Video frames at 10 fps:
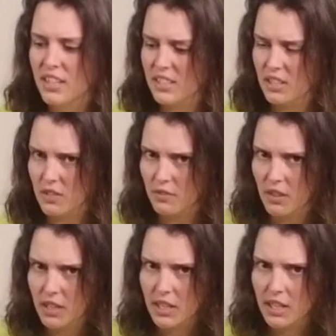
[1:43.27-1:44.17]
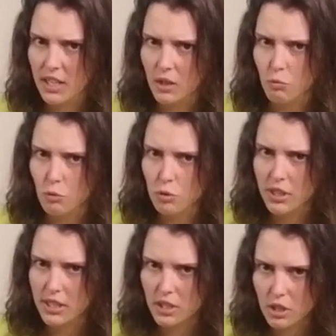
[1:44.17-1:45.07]
sense of getting
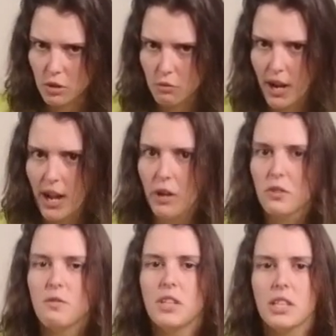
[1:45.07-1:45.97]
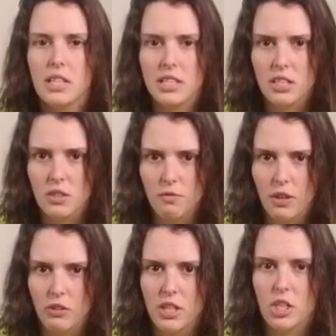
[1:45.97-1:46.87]
rooted into the ground, feeling that sense of
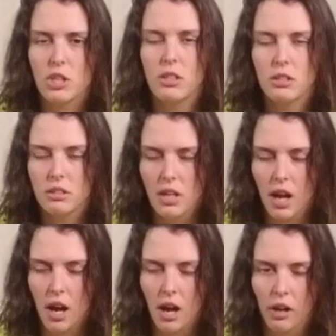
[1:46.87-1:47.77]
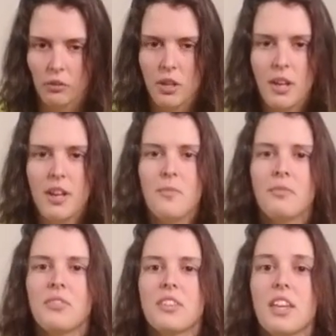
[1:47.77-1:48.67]
foundation down.
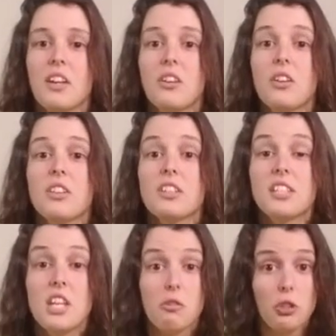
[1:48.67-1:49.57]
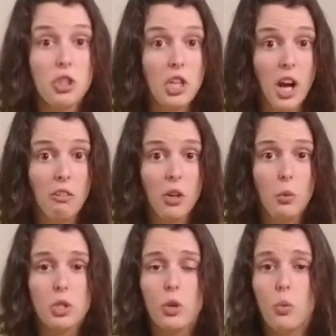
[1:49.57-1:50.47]
That the sacral chakra
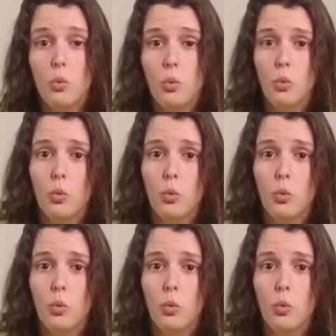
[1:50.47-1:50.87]
was ooh,